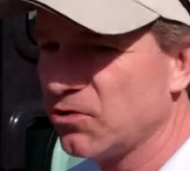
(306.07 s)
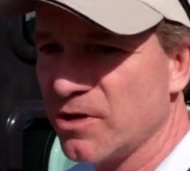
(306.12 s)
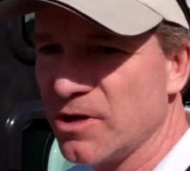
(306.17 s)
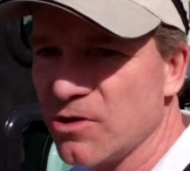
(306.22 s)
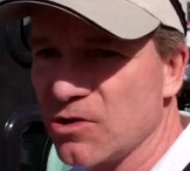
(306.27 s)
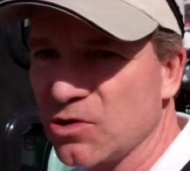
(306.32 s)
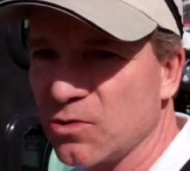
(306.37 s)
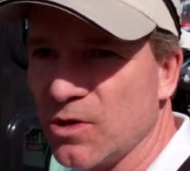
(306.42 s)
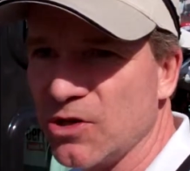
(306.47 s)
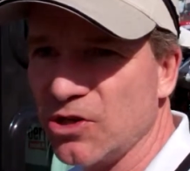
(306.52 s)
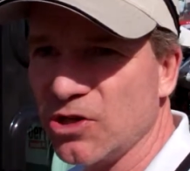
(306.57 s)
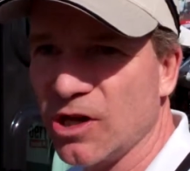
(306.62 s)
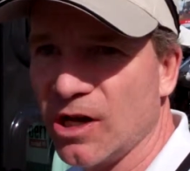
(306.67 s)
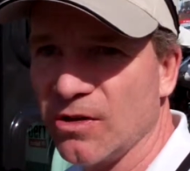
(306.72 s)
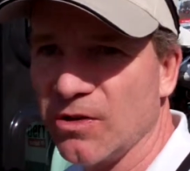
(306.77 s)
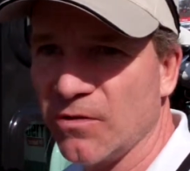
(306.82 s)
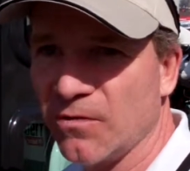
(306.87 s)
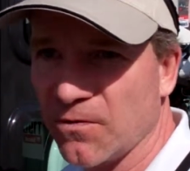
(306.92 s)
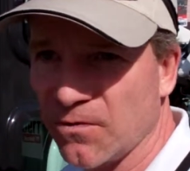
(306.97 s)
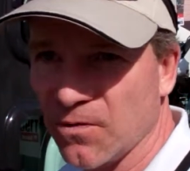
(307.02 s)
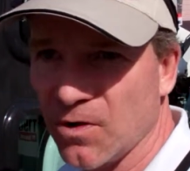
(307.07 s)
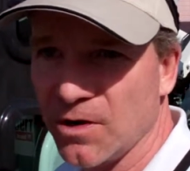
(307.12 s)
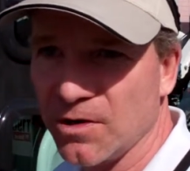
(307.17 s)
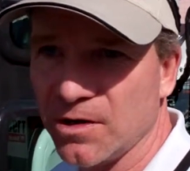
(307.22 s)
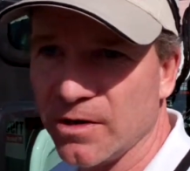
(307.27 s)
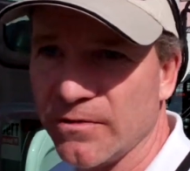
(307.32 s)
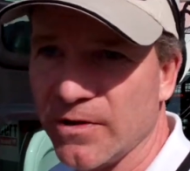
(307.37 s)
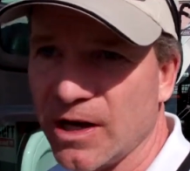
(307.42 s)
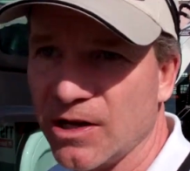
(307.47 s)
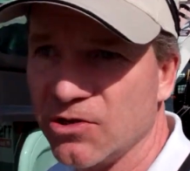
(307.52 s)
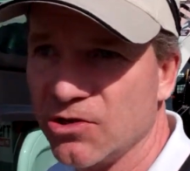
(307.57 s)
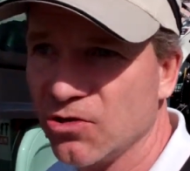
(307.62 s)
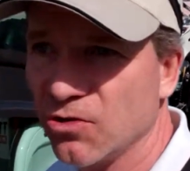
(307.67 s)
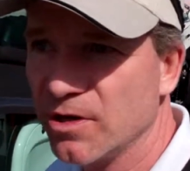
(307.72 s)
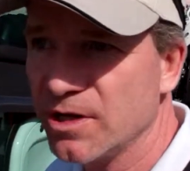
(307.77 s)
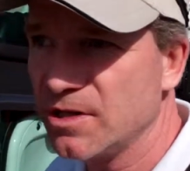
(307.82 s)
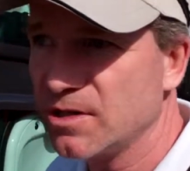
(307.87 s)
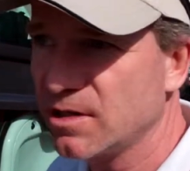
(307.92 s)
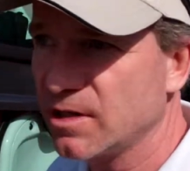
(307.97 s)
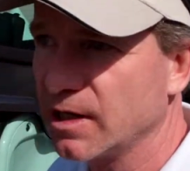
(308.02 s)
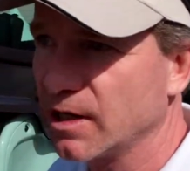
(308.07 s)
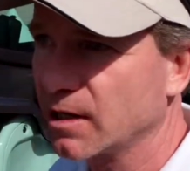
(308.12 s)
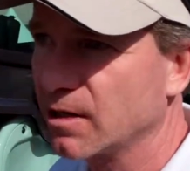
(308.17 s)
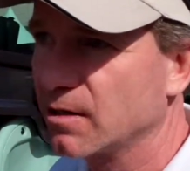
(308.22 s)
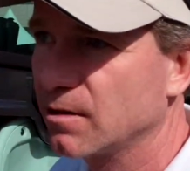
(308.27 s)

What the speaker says: trigger switch on the front of that joystick.